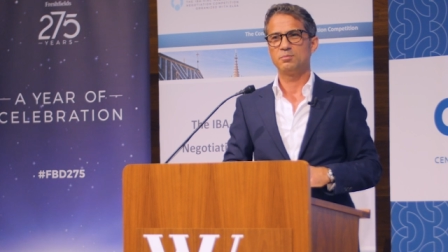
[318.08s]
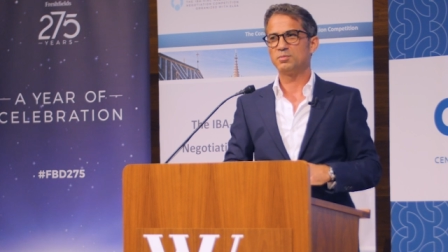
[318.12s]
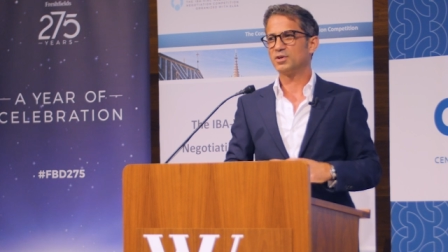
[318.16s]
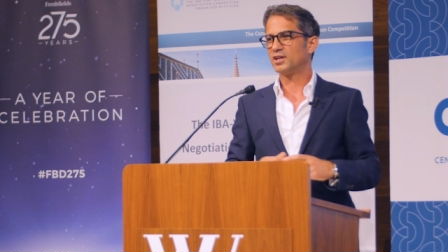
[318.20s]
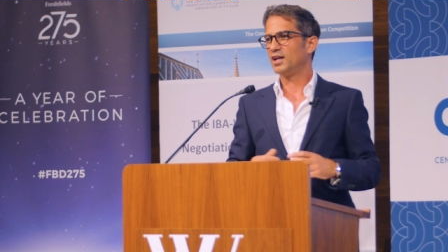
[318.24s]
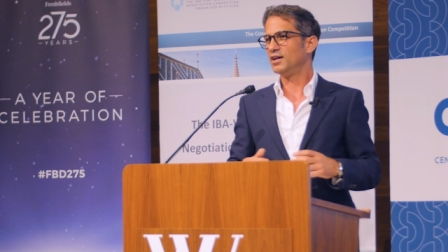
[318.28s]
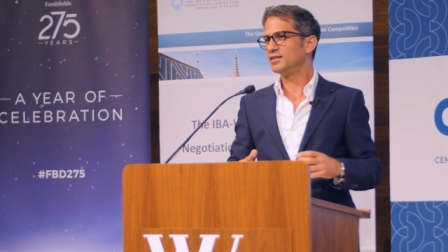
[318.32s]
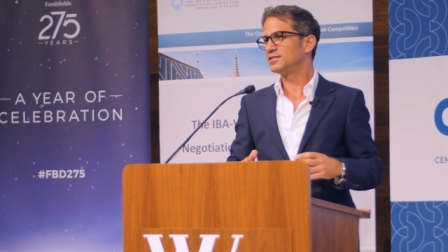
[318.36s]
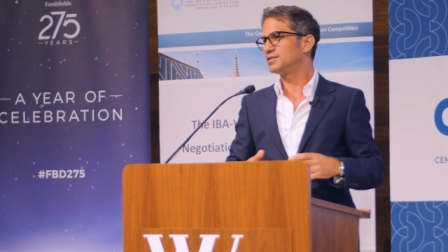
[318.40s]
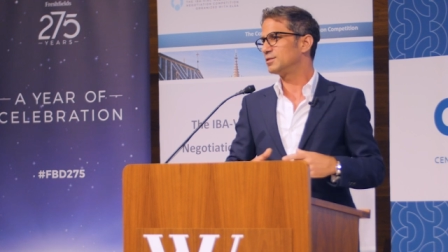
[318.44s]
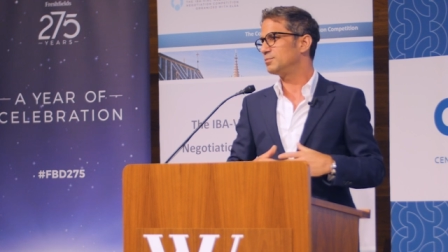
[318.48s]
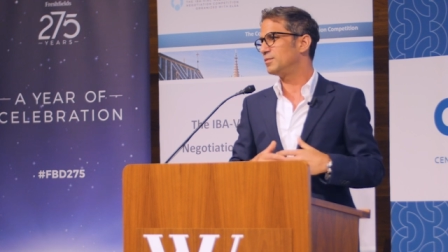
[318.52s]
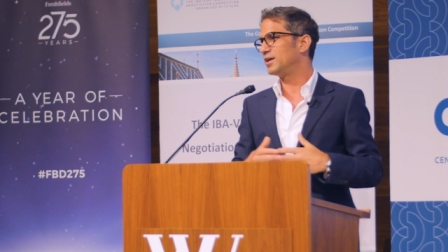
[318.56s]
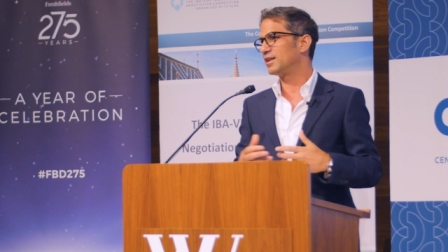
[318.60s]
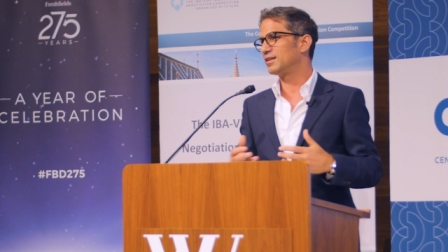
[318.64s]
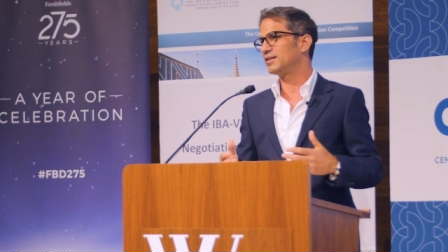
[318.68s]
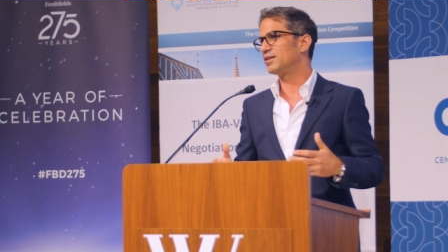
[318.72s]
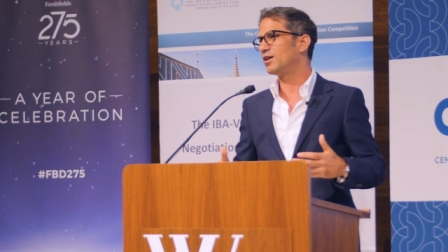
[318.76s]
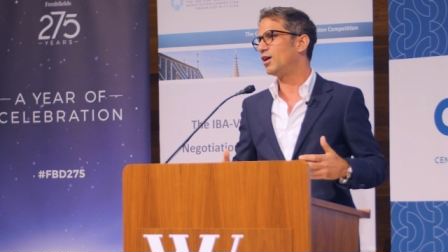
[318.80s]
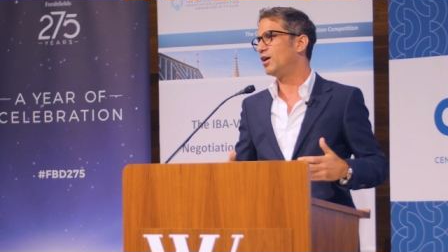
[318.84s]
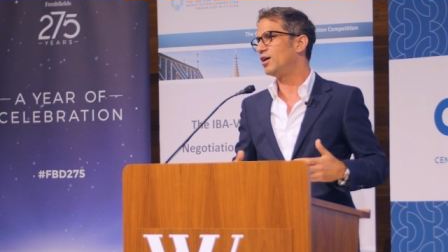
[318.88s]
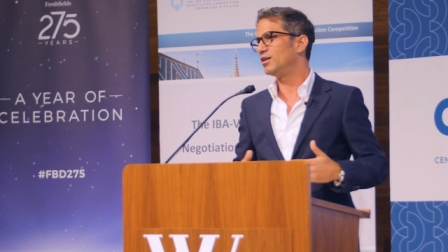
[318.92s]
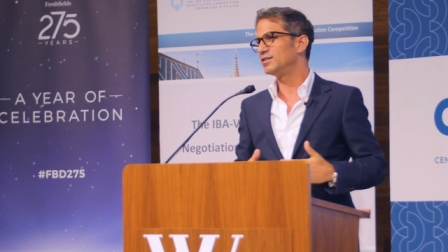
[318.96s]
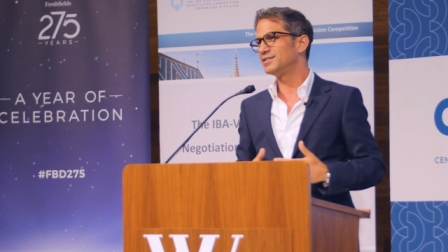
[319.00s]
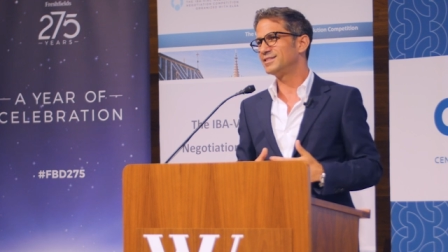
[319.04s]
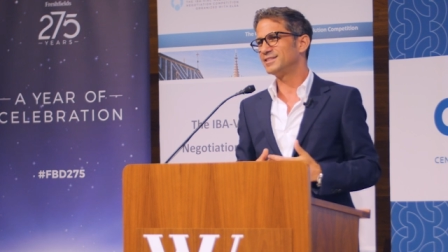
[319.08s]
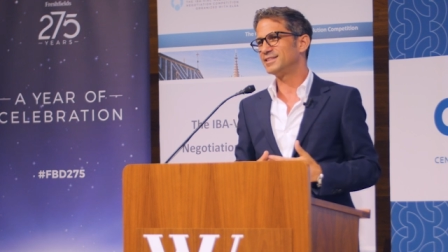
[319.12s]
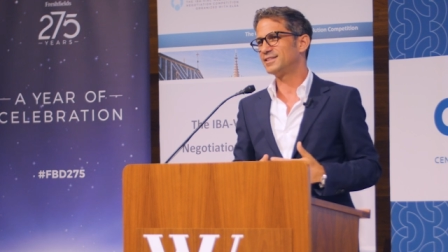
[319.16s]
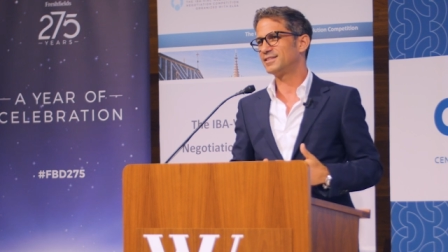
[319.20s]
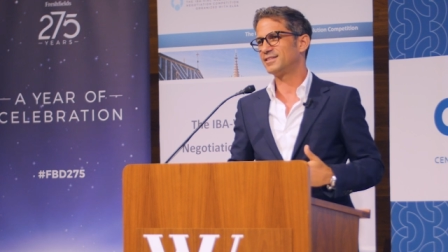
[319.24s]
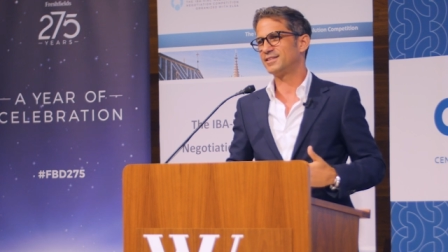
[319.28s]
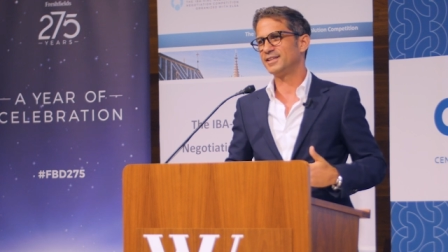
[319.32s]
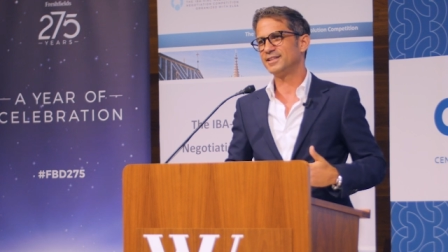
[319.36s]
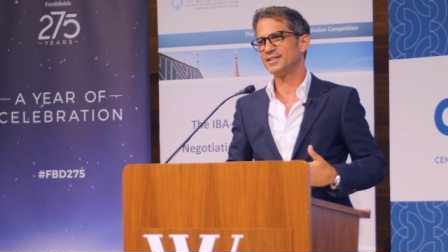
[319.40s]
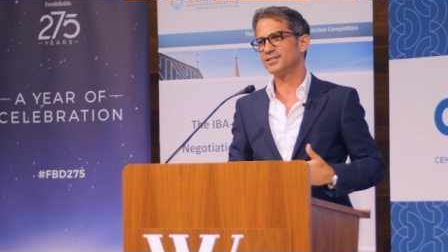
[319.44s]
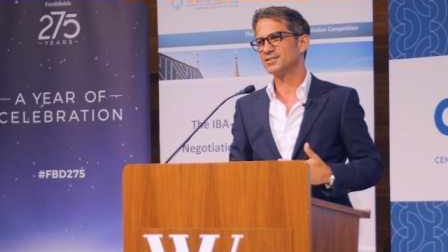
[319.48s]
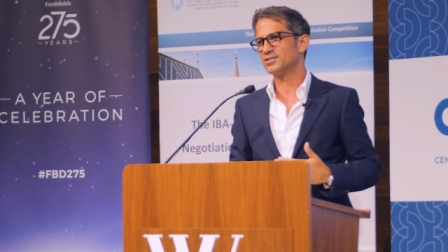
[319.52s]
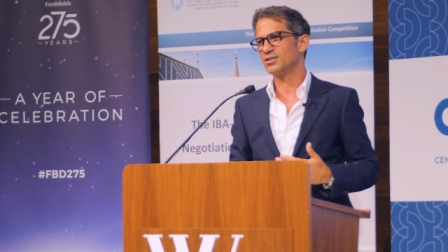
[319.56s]
But ultimately, all these
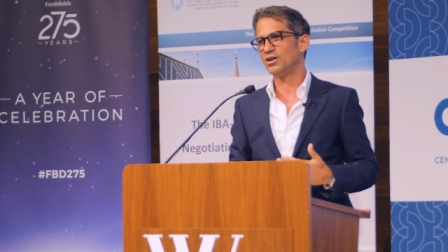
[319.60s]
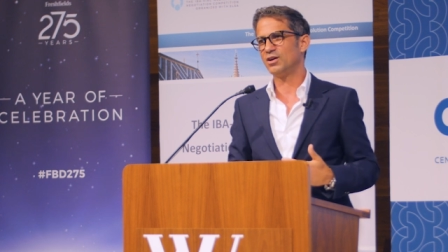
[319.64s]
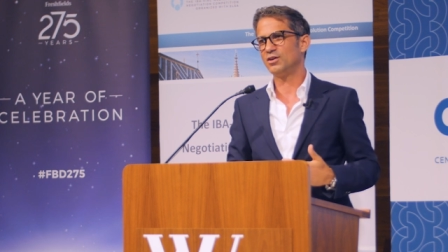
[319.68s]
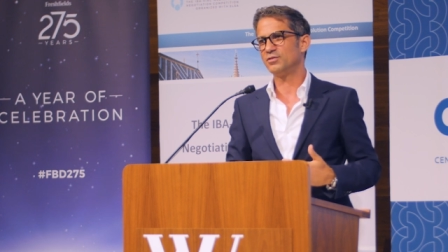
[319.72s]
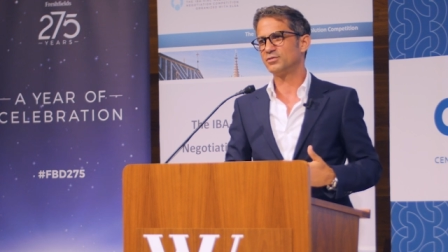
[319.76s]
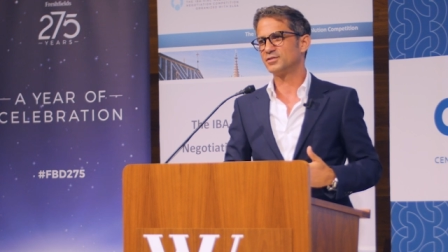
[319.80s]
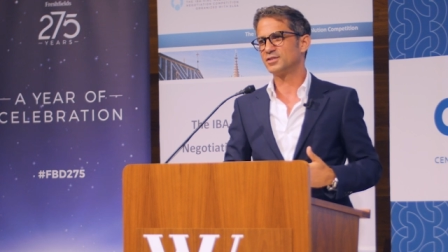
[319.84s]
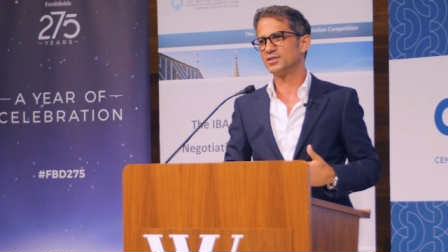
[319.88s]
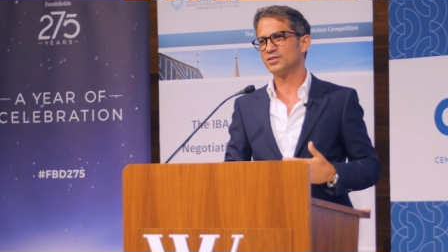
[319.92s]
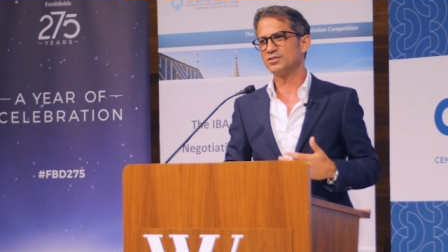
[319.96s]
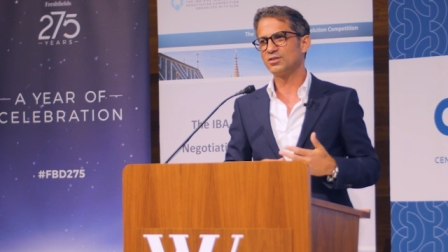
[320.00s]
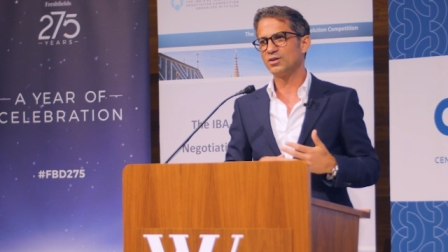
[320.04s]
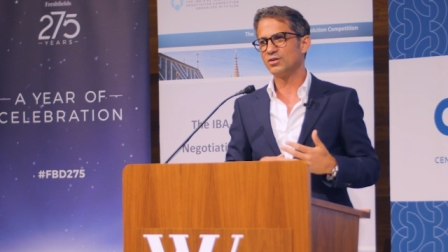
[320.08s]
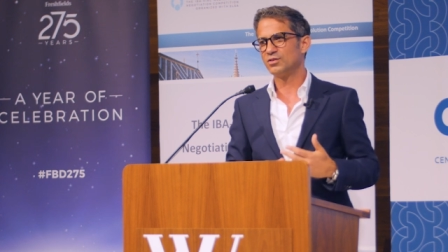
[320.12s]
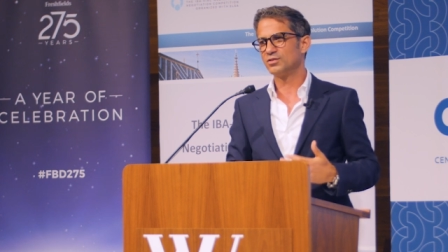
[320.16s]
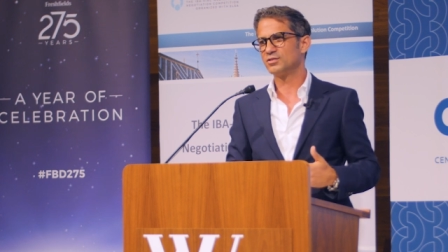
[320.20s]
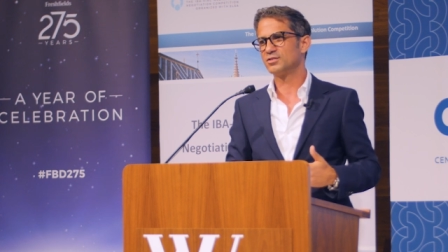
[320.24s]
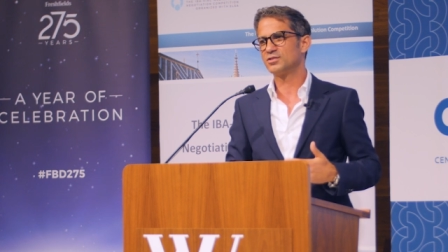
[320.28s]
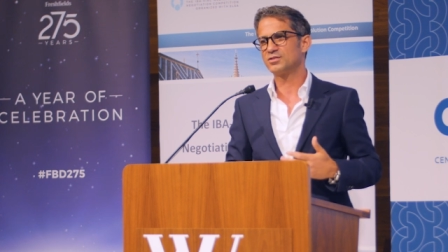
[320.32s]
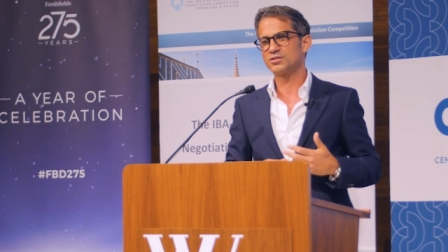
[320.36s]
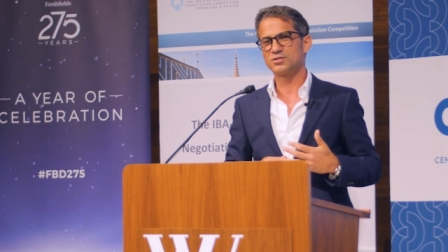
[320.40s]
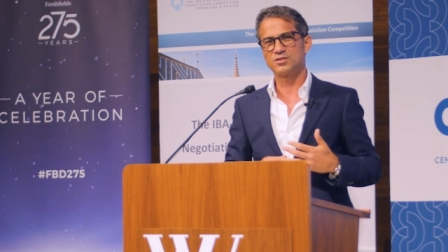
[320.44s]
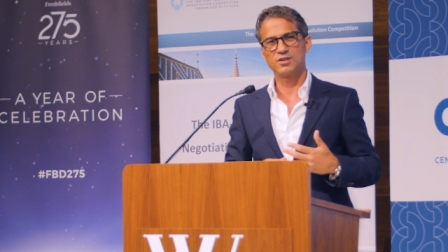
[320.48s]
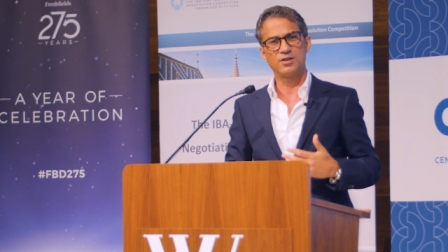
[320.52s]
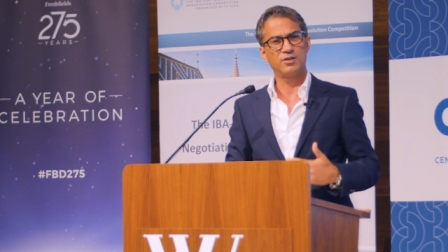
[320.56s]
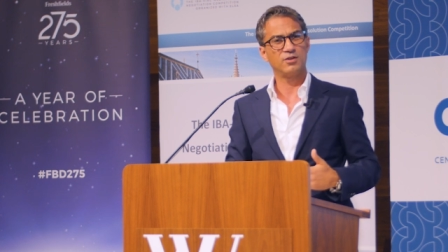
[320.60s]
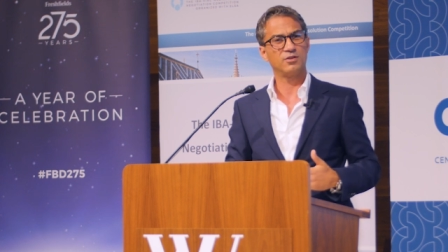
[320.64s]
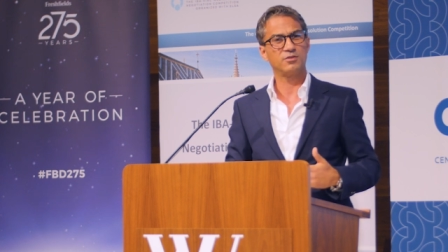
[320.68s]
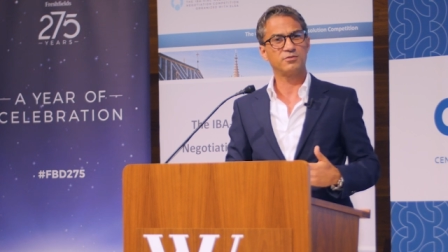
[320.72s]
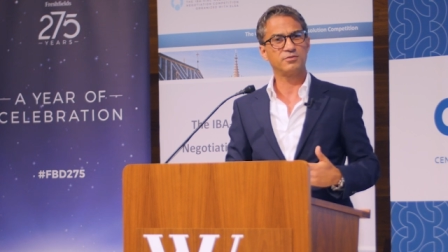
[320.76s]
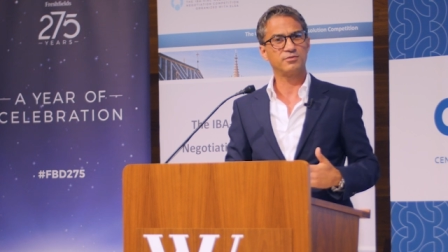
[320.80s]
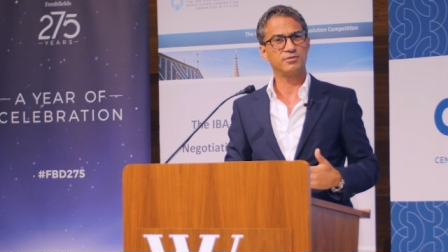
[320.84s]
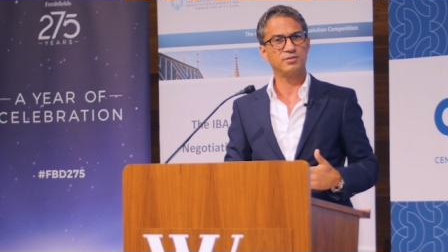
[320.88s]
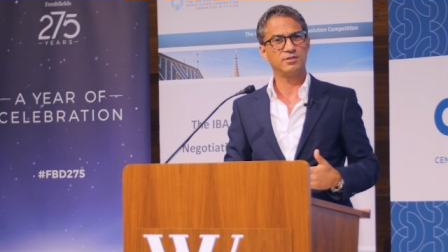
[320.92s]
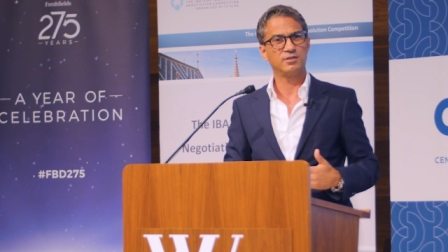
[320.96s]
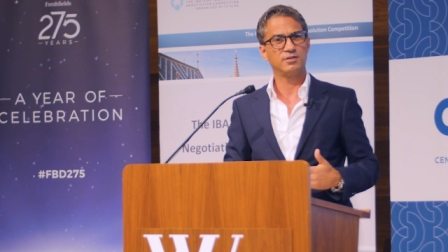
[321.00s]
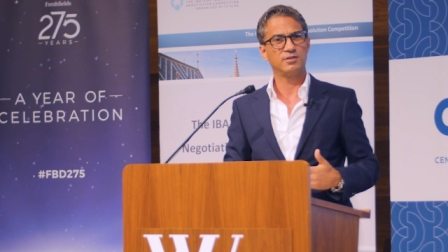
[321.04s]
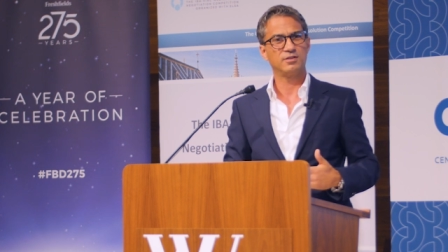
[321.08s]
things often don't
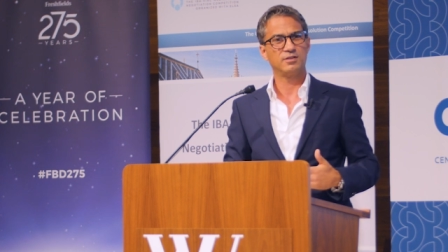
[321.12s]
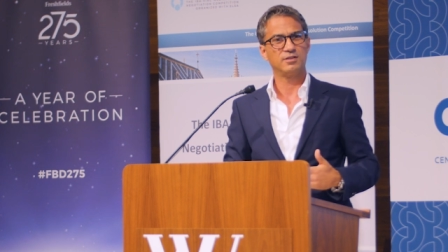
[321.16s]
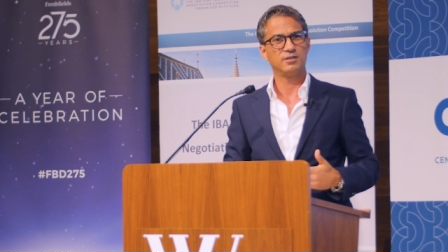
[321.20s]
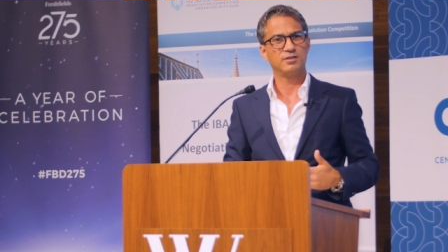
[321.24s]
serve